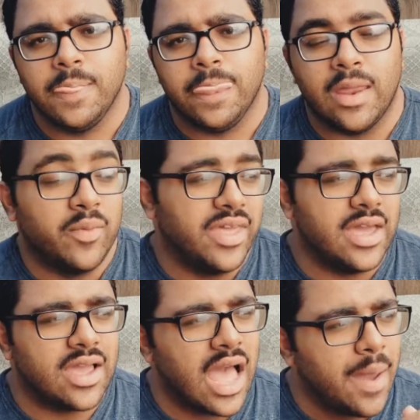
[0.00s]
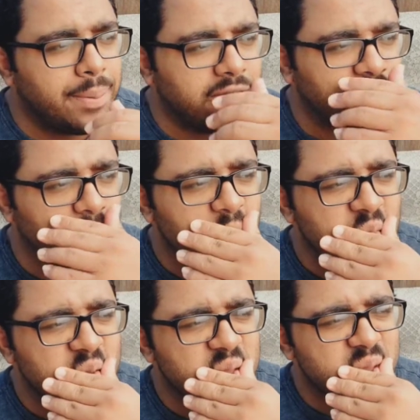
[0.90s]
And when they accomplish
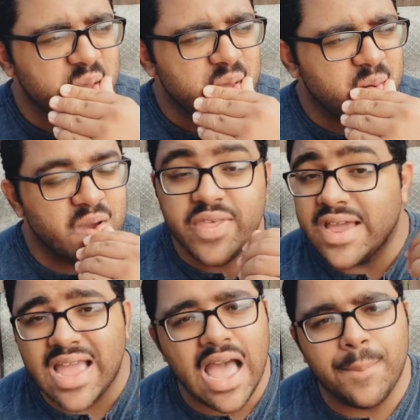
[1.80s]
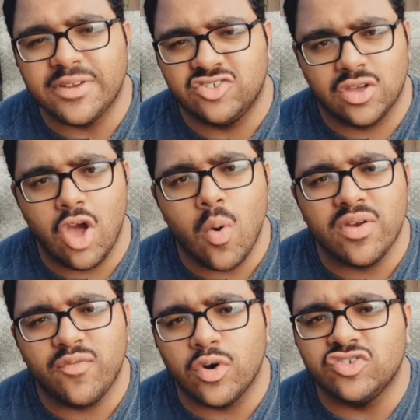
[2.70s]
the goal,
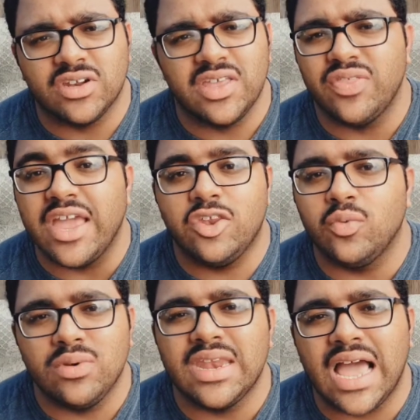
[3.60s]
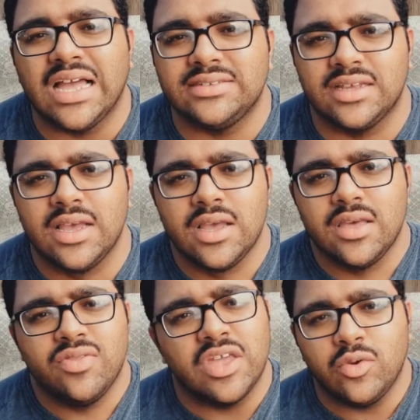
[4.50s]
unfortunately, they do not
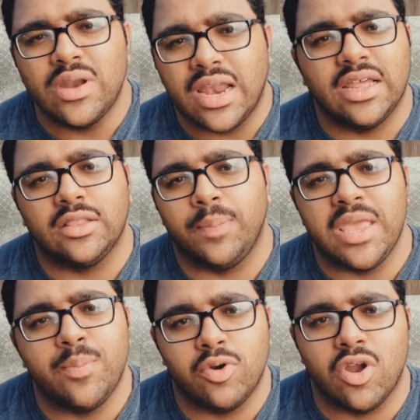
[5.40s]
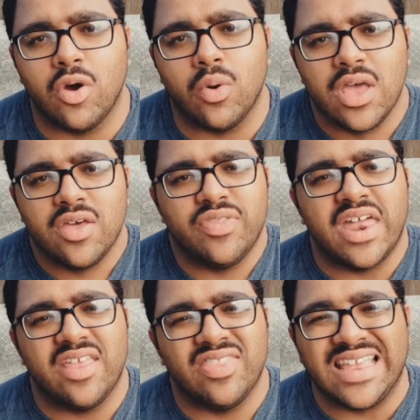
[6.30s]
let the people know
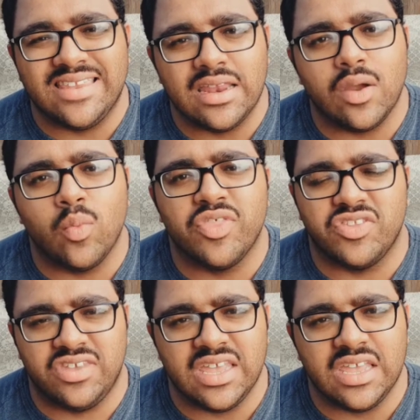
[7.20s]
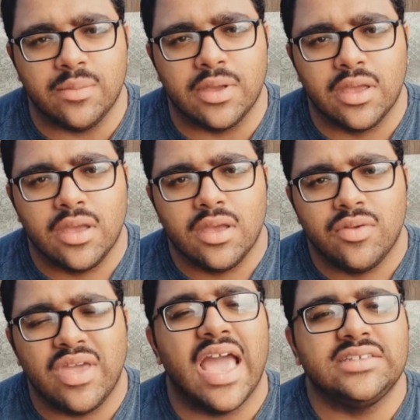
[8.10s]
that they did it with a team.
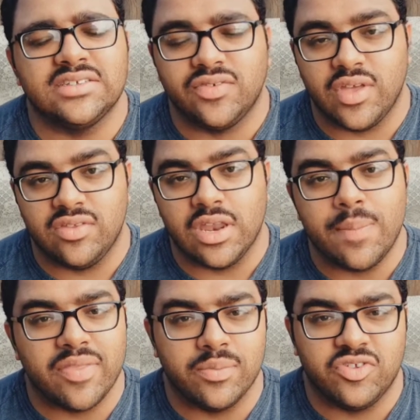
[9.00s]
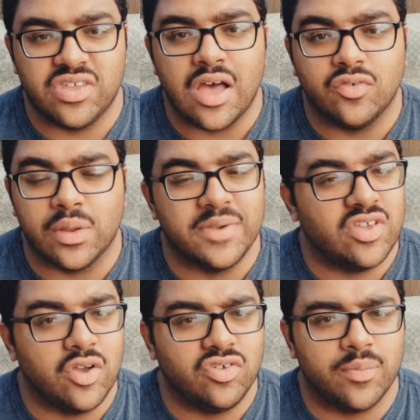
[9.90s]
They act as if they did it by themselves. Let me
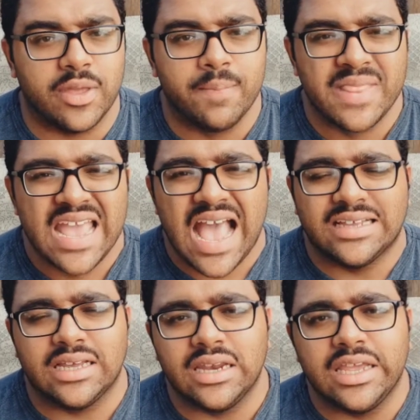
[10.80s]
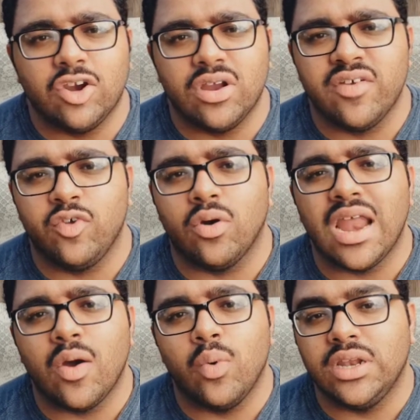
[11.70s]
tell you something. As a leader, if you're
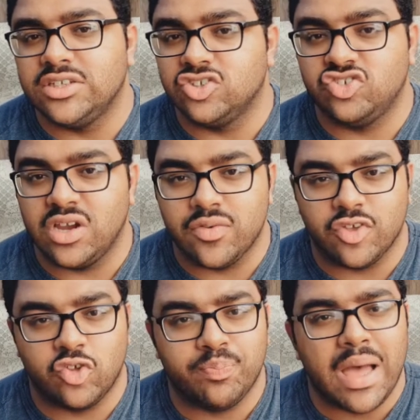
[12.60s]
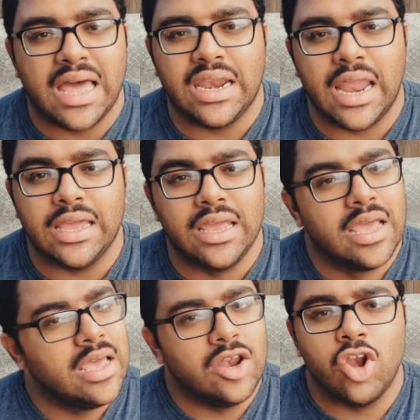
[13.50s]
not willing to share the spotlight,
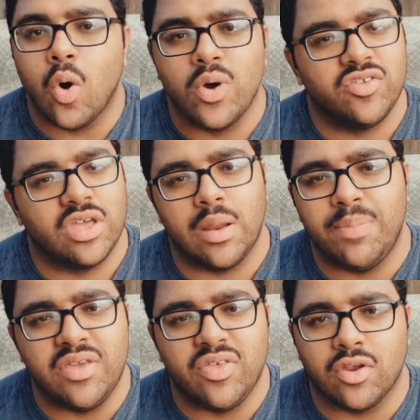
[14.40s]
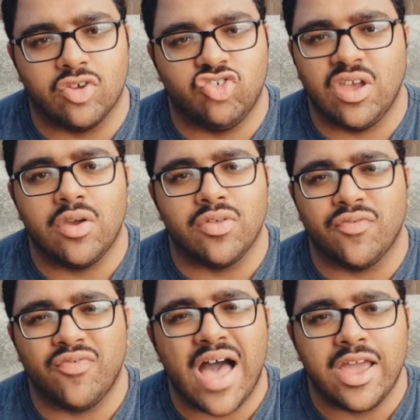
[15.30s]
no one is going to be there to share the
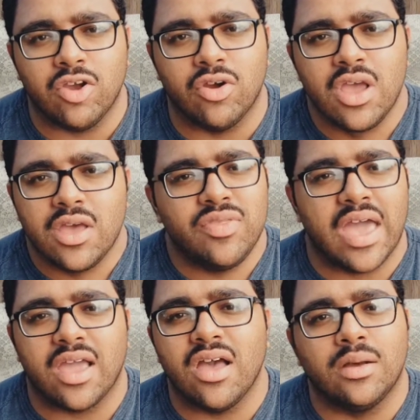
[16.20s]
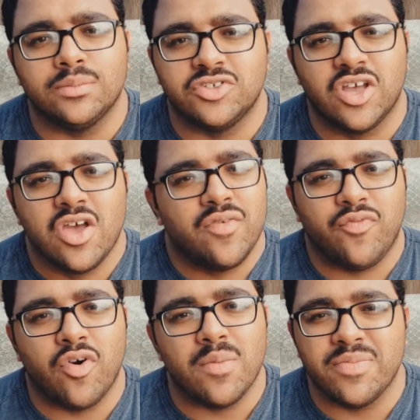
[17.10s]
fire that comes
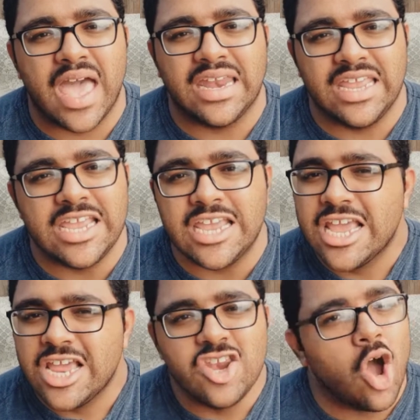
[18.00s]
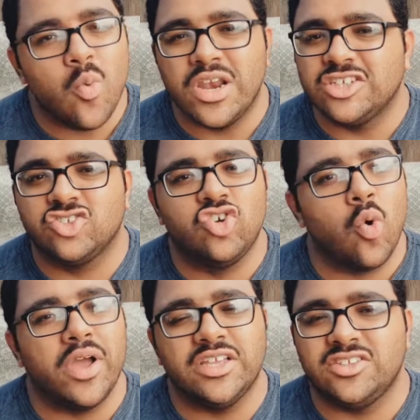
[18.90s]
from that heat. No one is
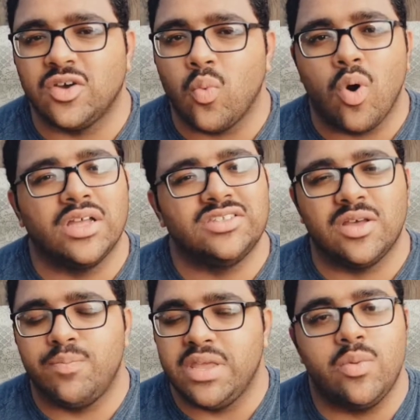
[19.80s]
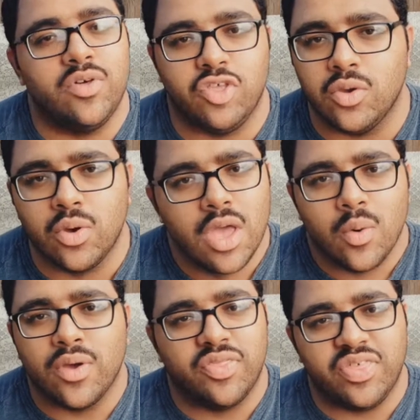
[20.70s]
going to want to be with you
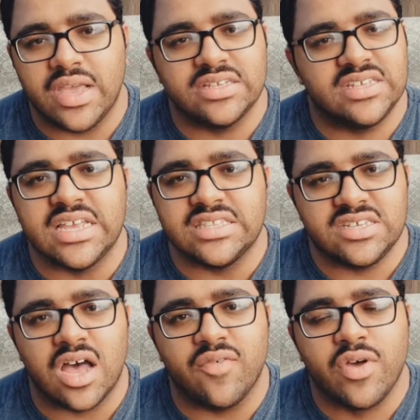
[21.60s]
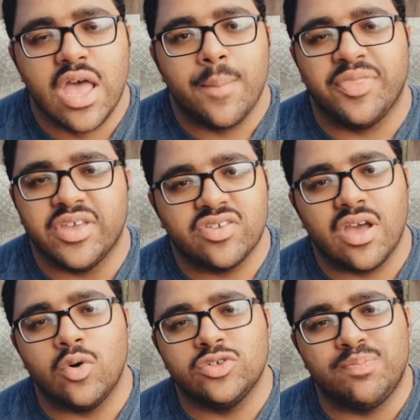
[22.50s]
when things get tough. But this
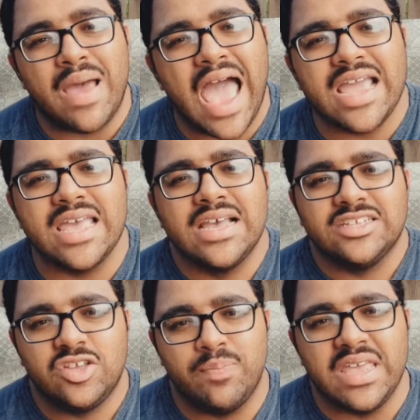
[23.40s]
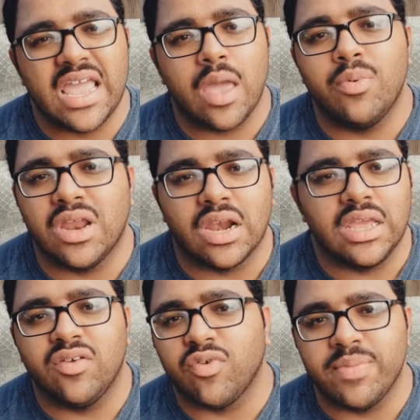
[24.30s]
goes back to being able to
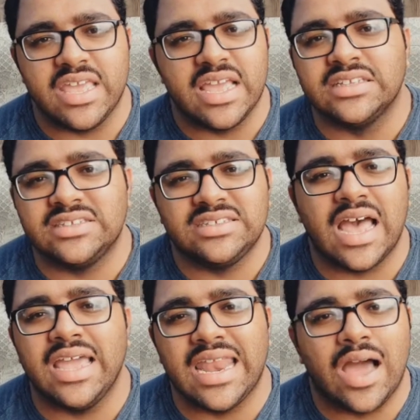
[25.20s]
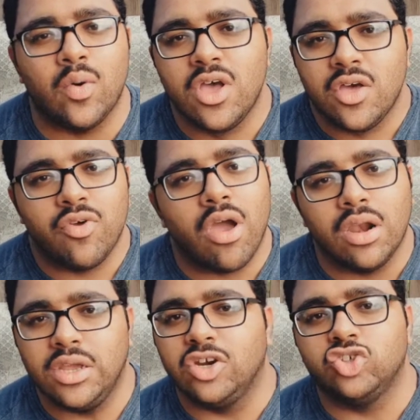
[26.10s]
lead from the inside out. There are
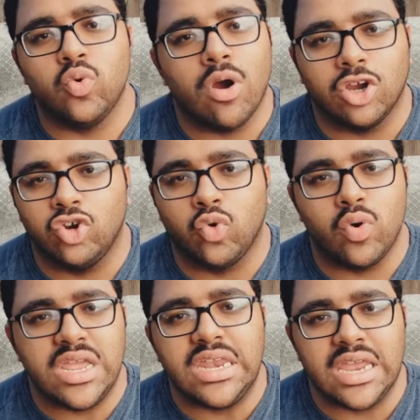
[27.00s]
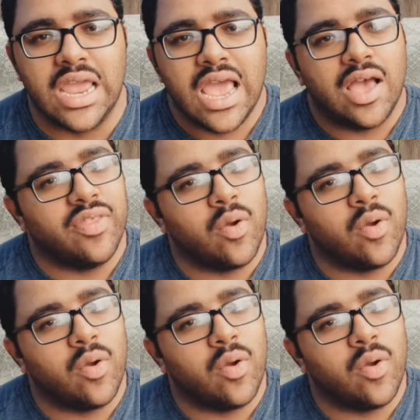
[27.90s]
leaders who are greedy, and they